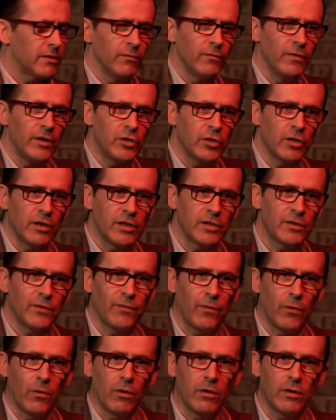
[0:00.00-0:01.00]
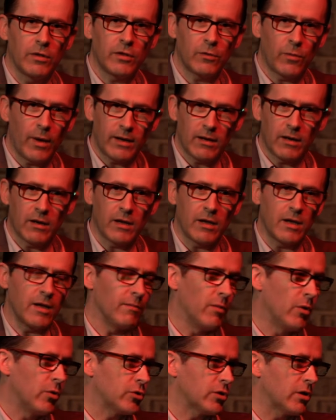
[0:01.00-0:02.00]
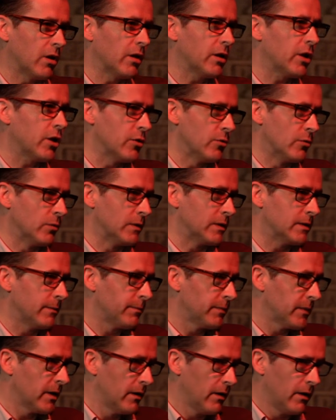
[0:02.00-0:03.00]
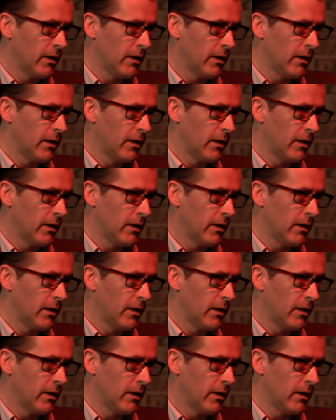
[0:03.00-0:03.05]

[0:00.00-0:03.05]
vigilant for threatening emotional cues.